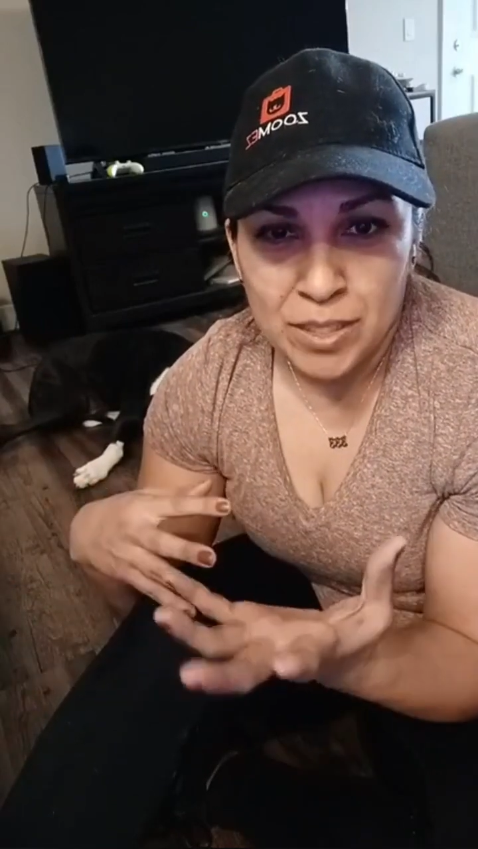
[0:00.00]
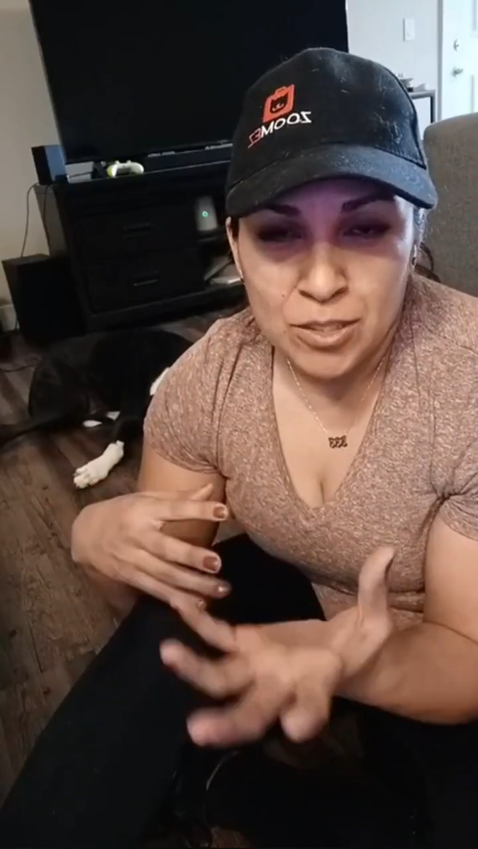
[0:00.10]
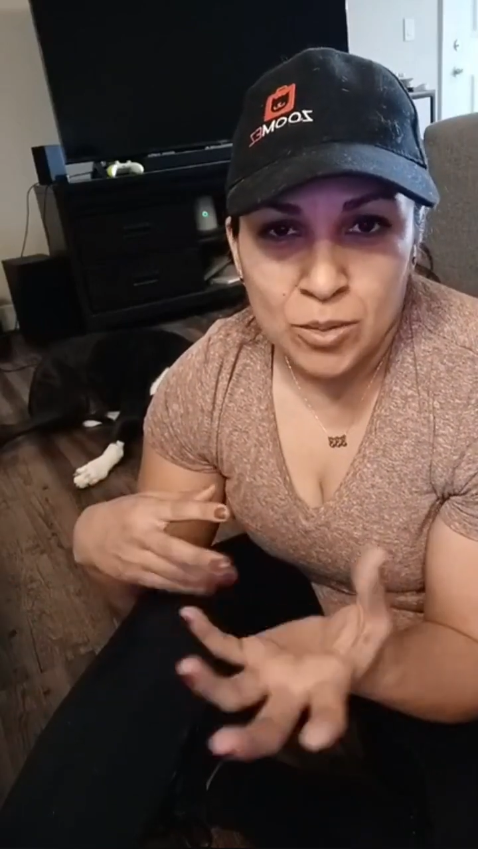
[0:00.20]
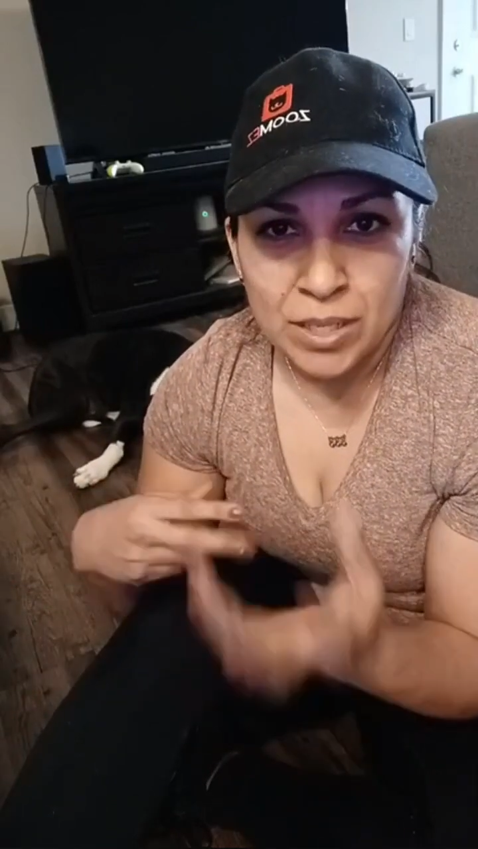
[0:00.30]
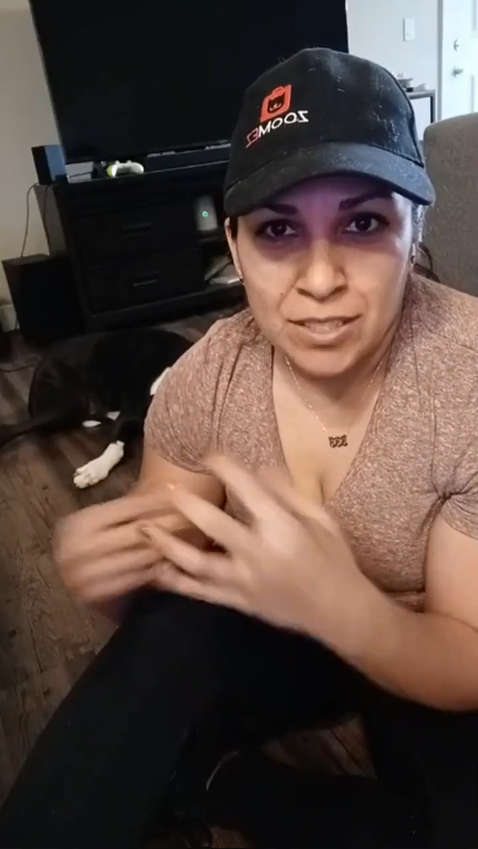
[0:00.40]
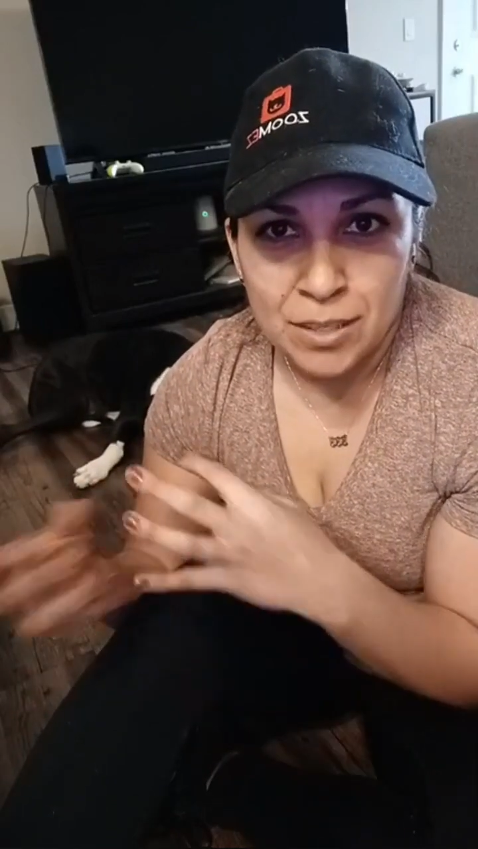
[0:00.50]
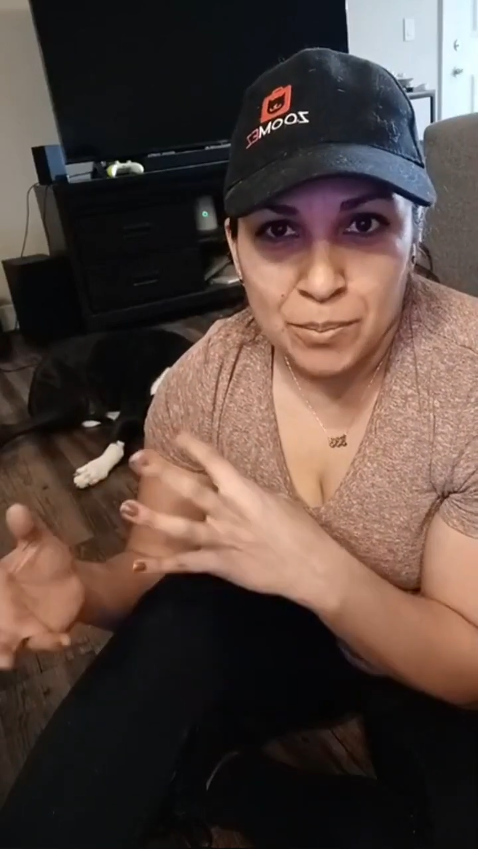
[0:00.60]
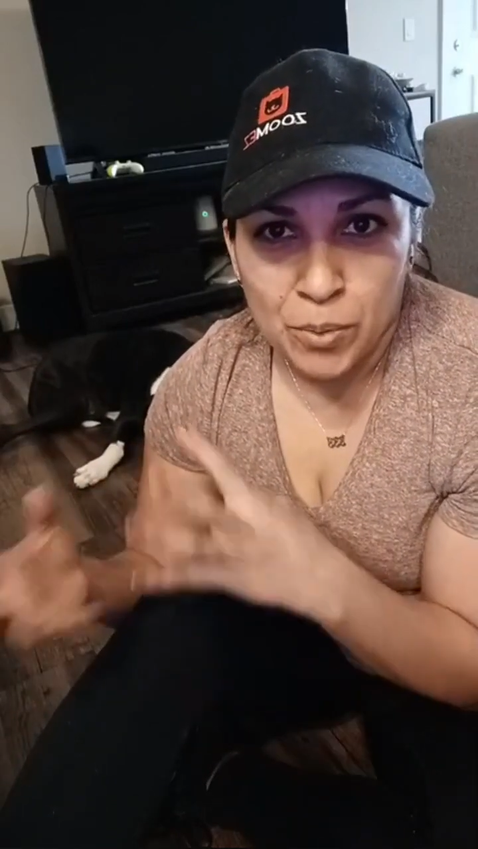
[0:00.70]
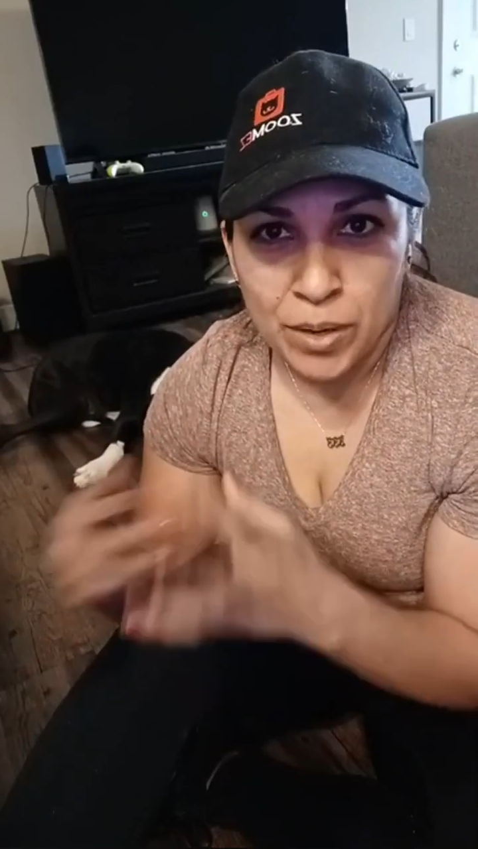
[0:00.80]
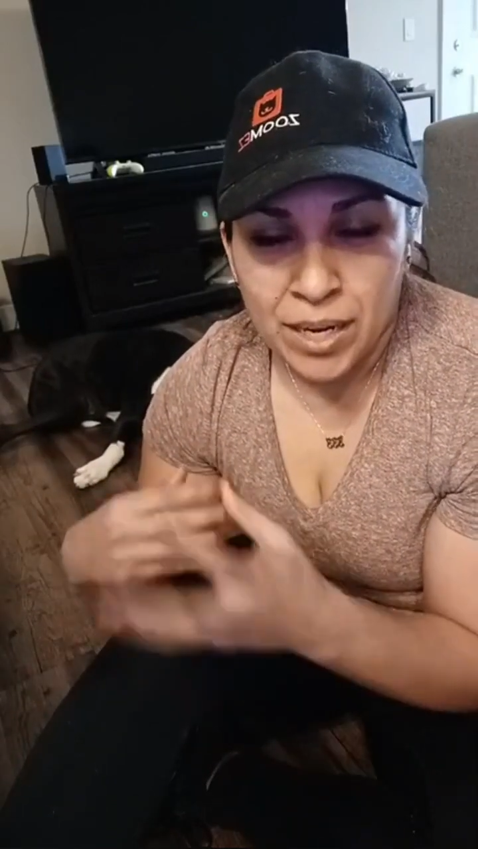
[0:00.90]
So at some
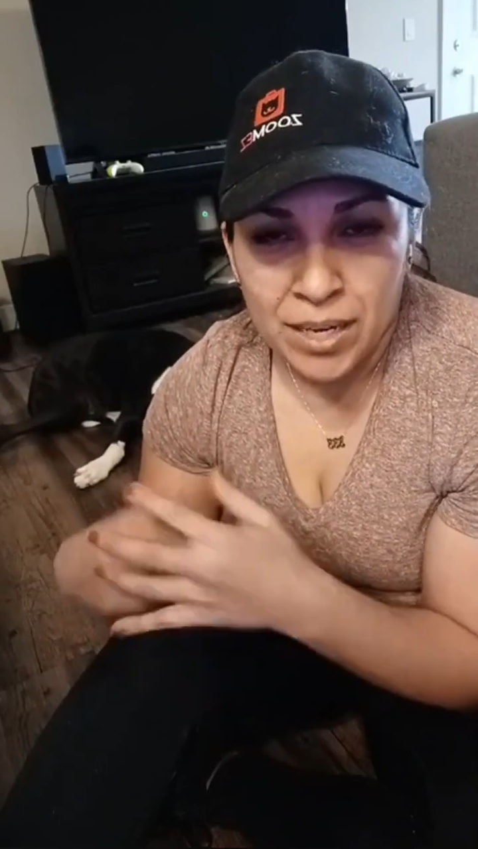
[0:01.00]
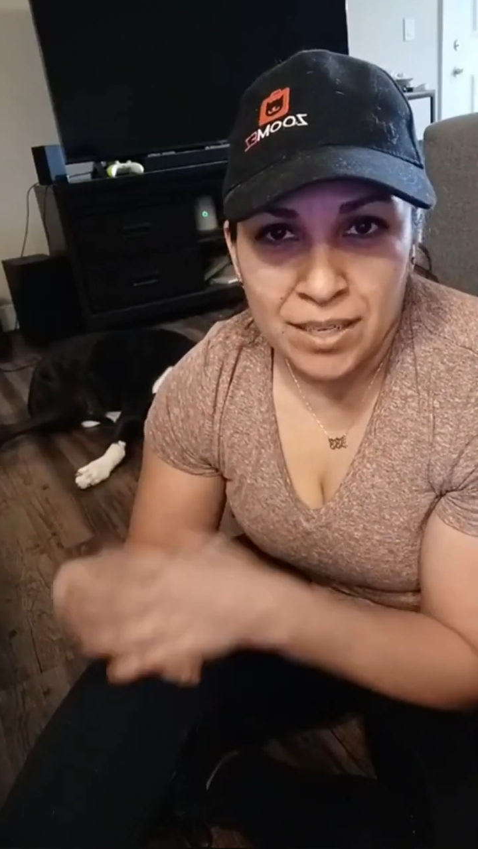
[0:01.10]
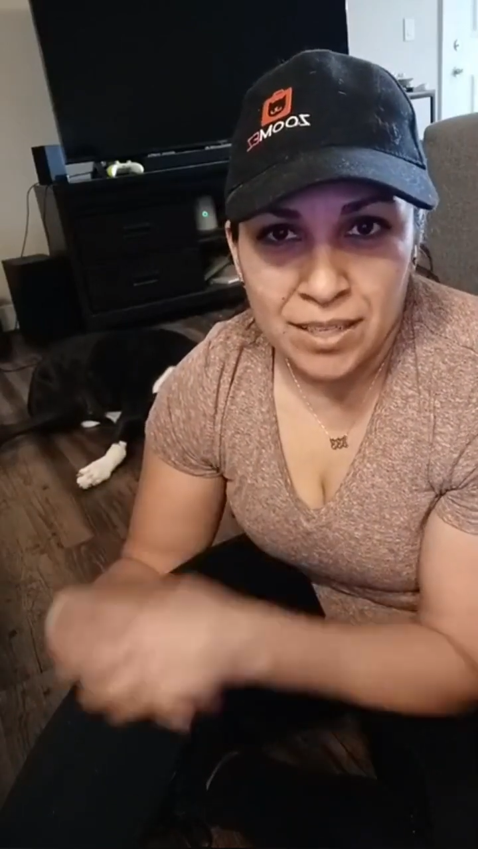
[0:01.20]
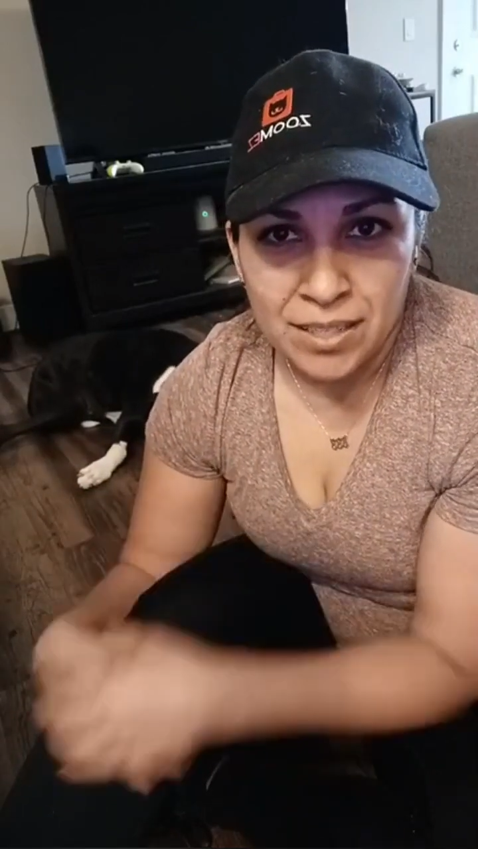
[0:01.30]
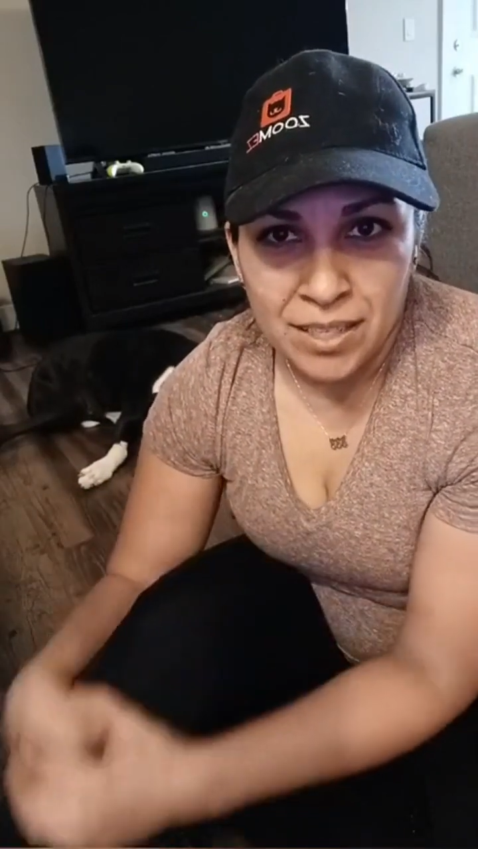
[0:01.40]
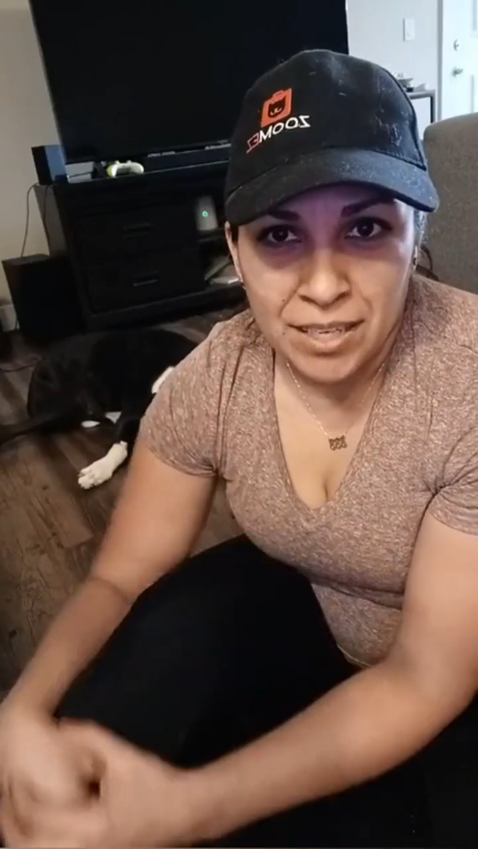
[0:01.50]
point, the